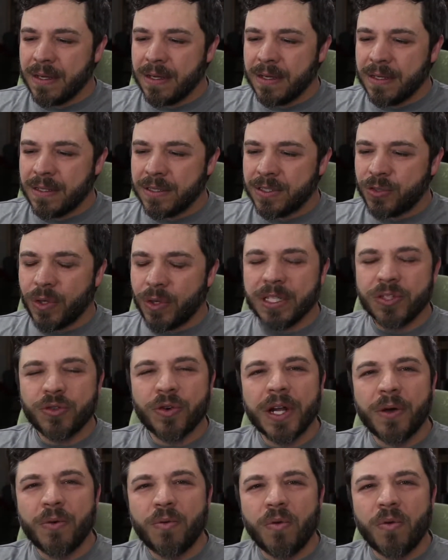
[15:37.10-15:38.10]

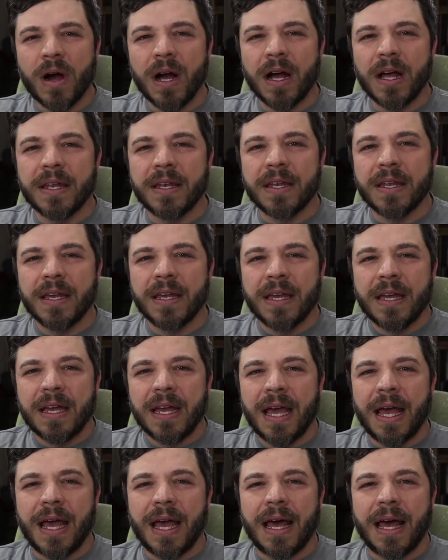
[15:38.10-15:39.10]
2021,
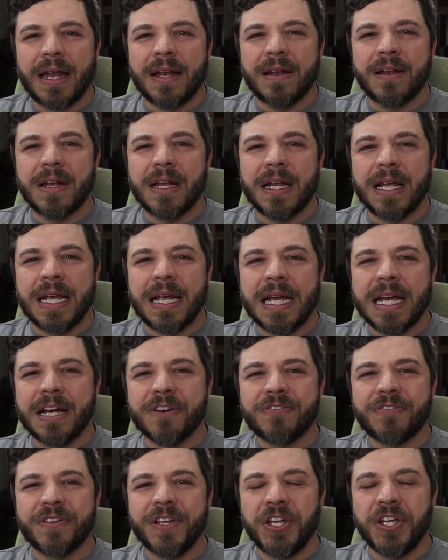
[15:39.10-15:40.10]
and
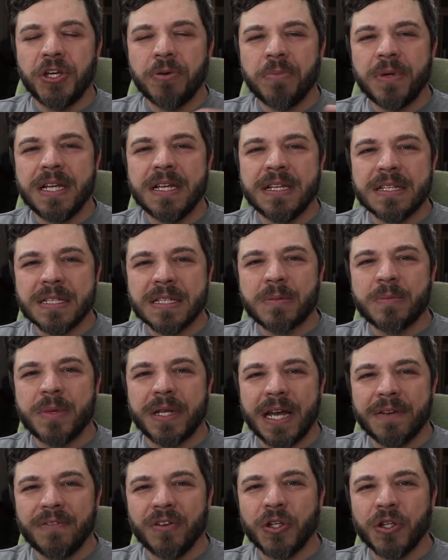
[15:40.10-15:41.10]
if humanism and
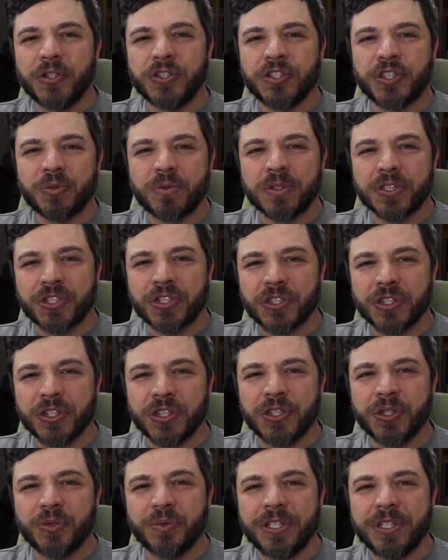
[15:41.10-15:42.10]
evolution were
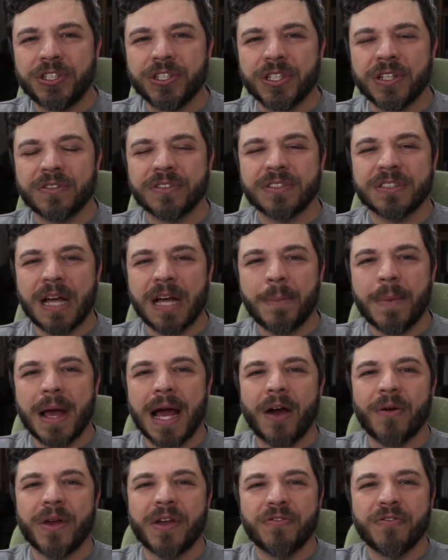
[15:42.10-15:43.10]
true, we should have
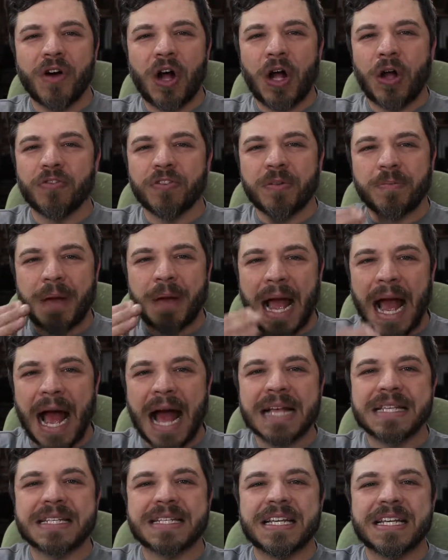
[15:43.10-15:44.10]
somehow evolved
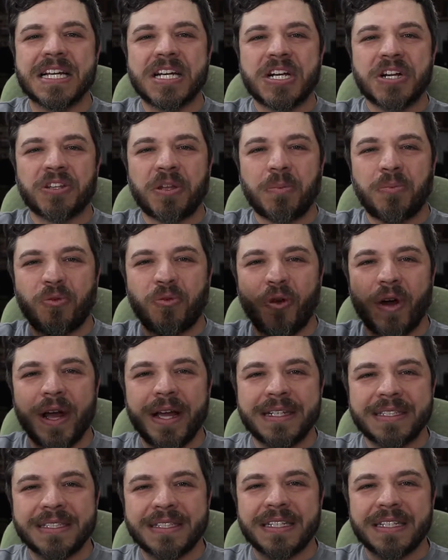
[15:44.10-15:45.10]
past the
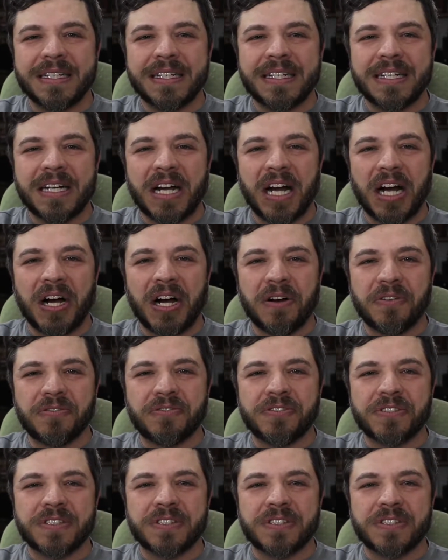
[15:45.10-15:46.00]
point of